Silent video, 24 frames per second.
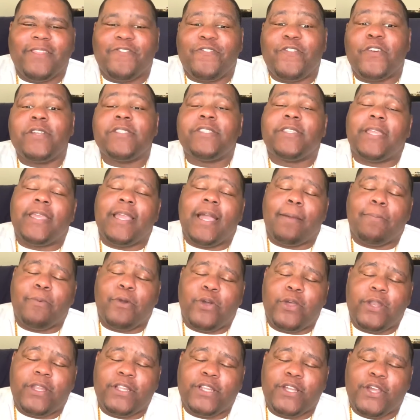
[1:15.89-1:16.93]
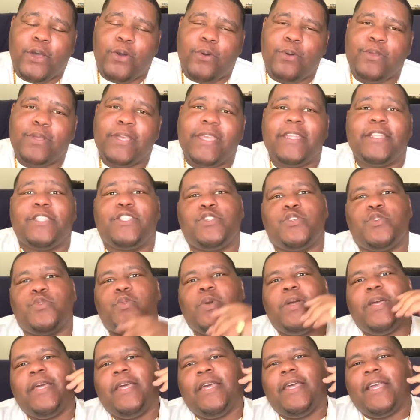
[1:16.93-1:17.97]
first thing I'm going to go
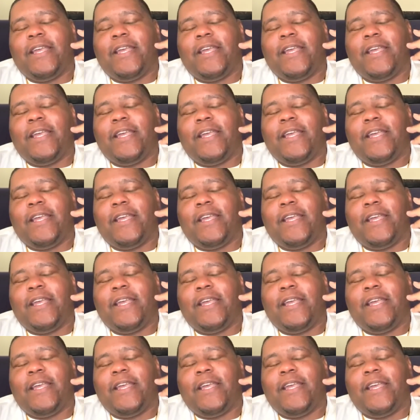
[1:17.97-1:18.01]
into